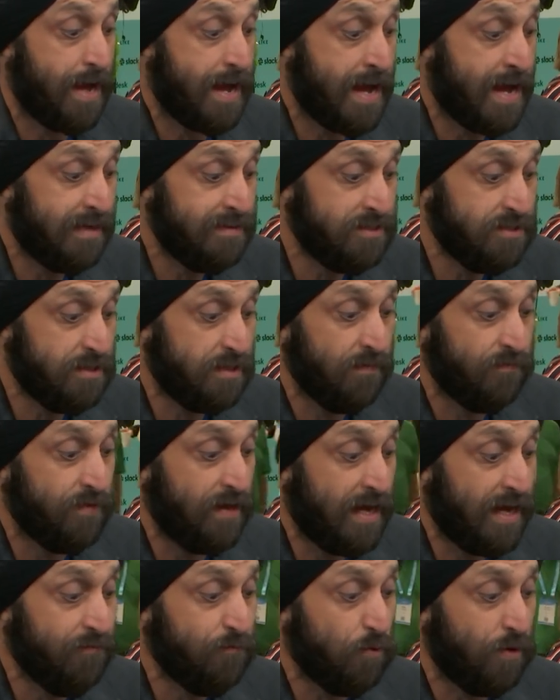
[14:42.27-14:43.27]
answers. If
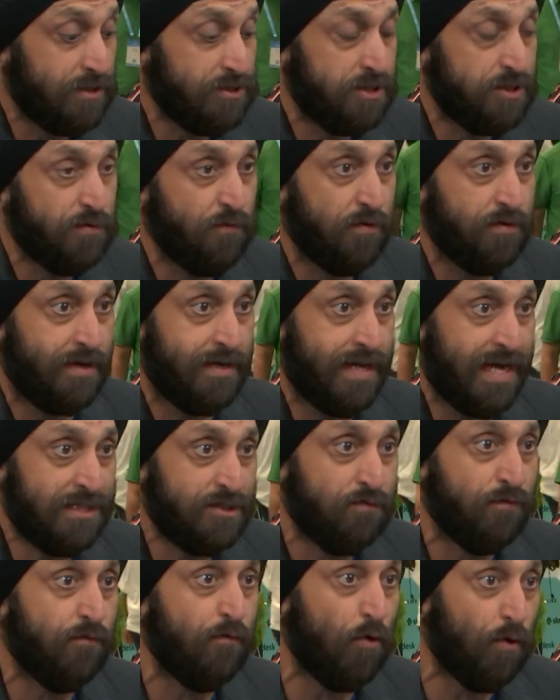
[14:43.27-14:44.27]
they have questions for the
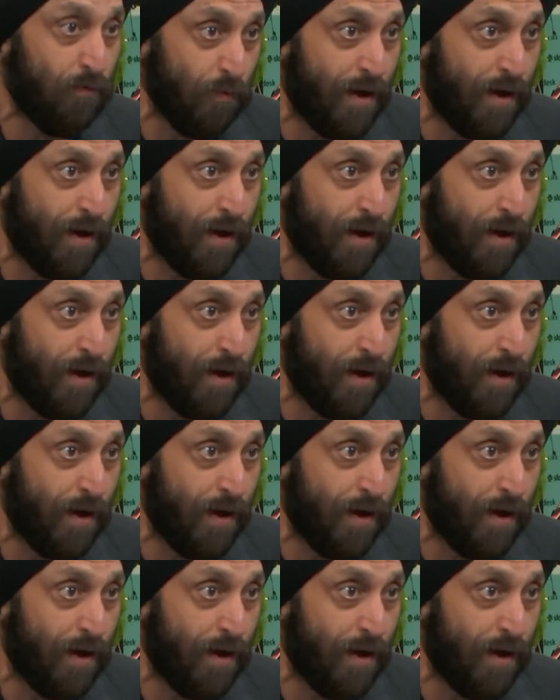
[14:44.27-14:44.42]
next four